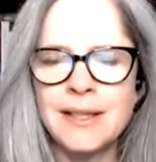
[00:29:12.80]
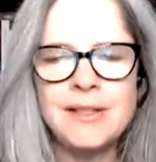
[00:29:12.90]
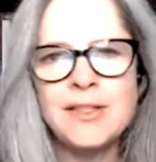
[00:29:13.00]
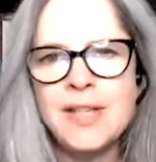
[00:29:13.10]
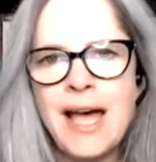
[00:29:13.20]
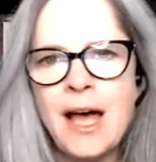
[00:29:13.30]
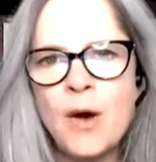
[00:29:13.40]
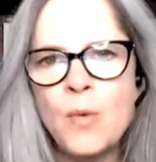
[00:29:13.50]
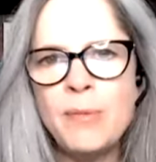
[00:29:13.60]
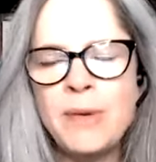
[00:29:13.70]
This is
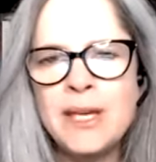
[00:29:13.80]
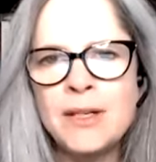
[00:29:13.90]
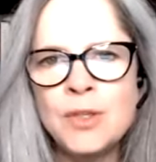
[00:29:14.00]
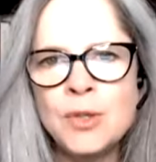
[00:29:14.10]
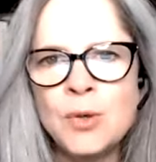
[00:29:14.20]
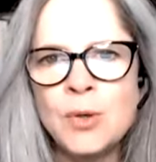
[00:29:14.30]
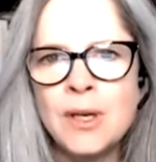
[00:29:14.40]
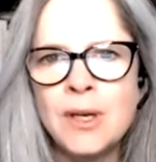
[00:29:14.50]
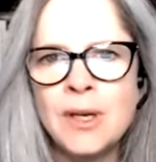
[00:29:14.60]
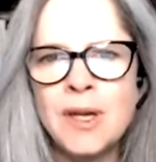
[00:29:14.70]
how we begin to
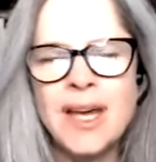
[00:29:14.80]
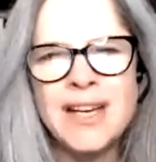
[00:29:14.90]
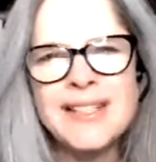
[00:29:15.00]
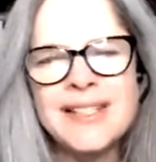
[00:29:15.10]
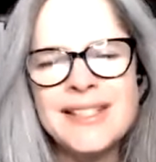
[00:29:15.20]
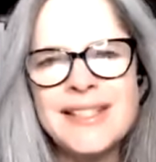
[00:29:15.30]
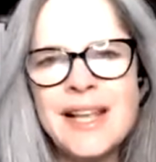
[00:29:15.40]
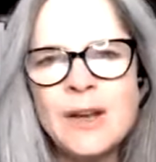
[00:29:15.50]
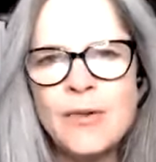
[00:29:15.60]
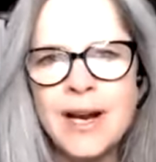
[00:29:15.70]

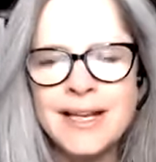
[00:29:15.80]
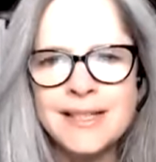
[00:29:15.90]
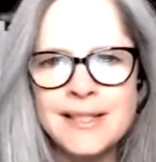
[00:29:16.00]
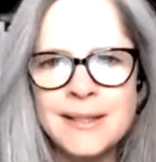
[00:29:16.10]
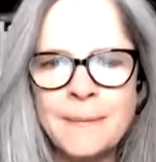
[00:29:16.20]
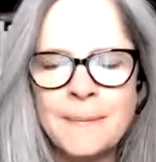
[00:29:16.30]
accelerate